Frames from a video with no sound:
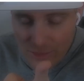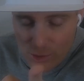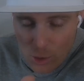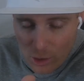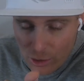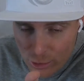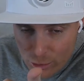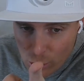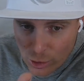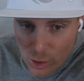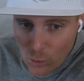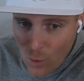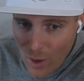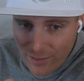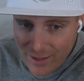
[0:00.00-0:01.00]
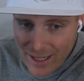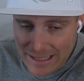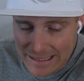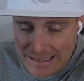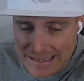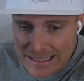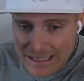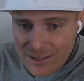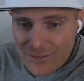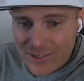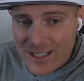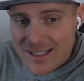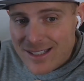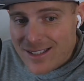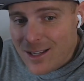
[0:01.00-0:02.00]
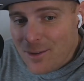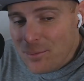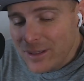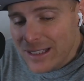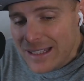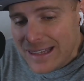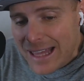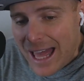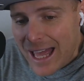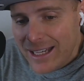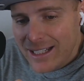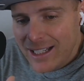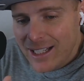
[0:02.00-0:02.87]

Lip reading: there's only one that I can think of, and it's simply that